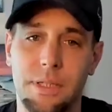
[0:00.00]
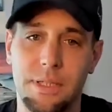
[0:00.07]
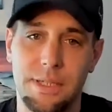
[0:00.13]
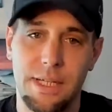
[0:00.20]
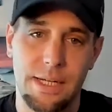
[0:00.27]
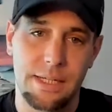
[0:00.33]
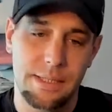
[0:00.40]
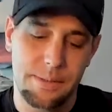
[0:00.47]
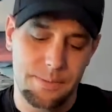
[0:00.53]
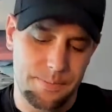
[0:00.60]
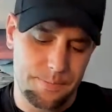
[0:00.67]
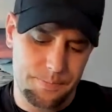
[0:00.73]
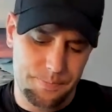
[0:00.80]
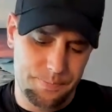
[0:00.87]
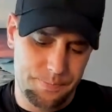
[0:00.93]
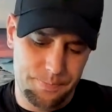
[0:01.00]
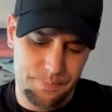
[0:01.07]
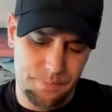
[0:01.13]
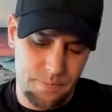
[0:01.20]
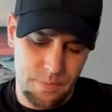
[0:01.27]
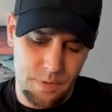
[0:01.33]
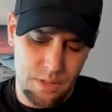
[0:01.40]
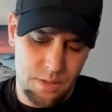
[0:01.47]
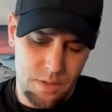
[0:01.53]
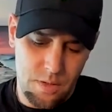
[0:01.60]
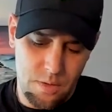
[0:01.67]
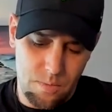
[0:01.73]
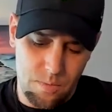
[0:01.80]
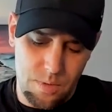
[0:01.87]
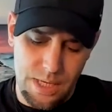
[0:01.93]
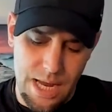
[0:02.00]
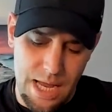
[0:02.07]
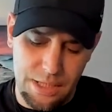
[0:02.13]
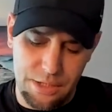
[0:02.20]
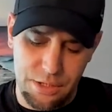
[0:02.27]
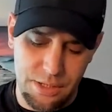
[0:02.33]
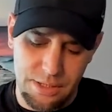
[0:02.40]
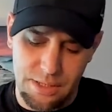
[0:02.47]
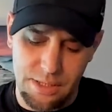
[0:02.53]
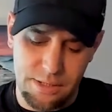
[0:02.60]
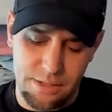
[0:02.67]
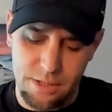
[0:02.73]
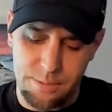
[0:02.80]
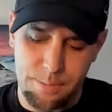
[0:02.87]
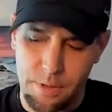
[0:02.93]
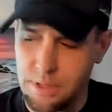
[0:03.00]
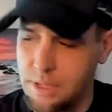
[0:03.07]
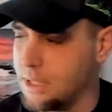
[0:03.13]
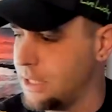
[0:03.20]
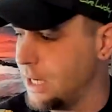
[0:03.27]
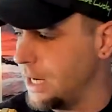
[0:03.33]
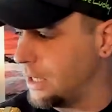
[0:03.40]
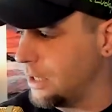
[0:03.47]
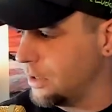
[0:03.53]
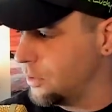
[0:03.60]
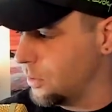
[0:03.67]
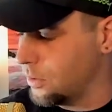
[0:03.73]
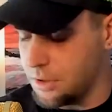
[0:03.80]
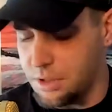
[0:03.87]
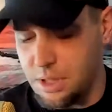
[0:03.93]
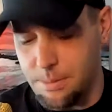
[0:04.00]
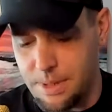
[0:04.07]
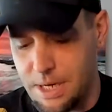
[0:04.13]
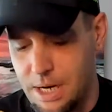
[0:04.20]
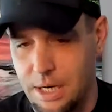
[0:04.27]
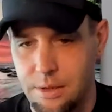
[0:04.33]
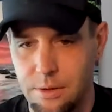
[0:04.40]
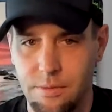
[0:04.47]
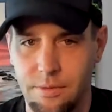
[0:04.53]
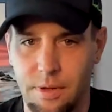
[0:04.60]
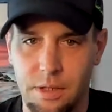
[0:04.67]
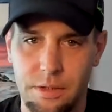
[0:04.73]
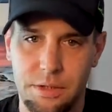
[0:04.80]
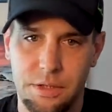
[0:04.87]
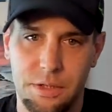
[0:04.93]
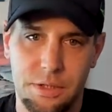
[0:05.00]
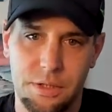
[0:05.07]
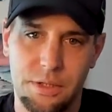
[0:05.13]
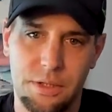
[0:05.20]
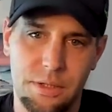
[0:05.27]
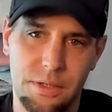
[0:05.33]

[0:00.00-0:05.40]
is taking. What actions is this person taking towards Gemini universe?